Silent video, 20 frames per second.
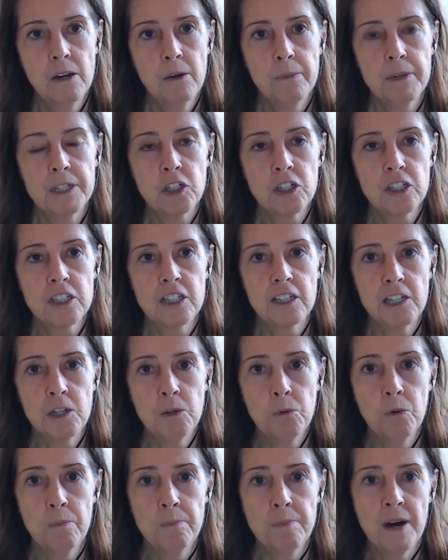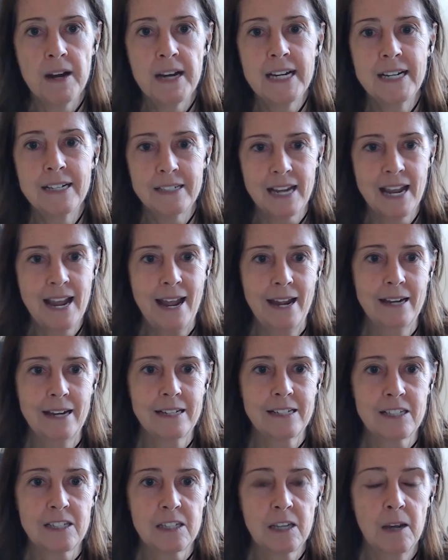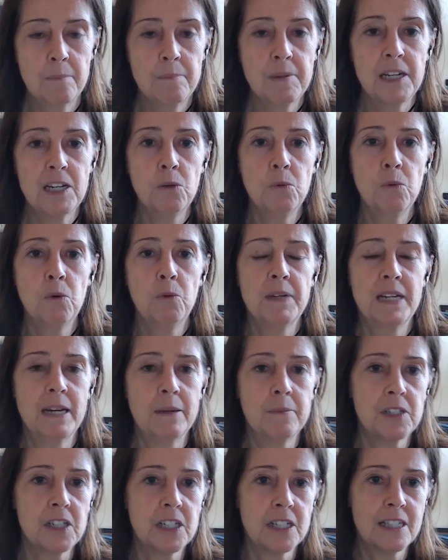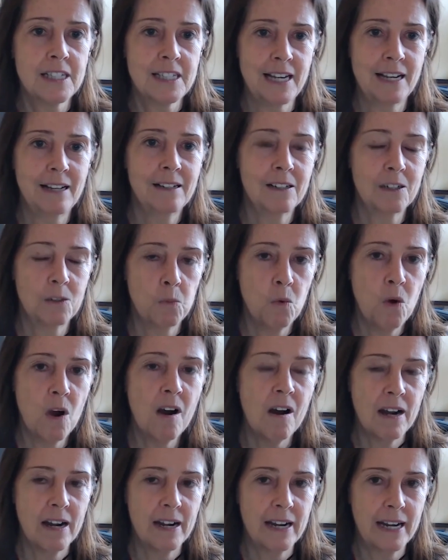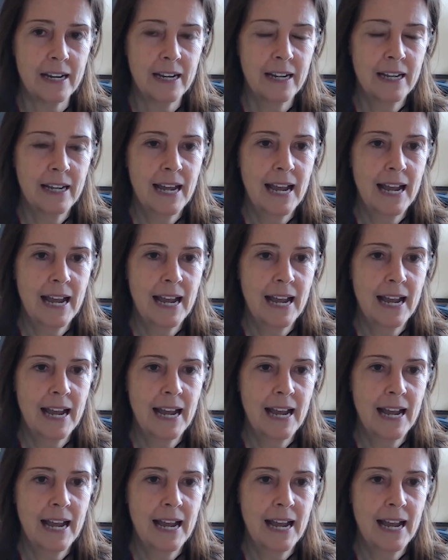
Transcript: which is that you will buy at X, but you will be able to sell at Y.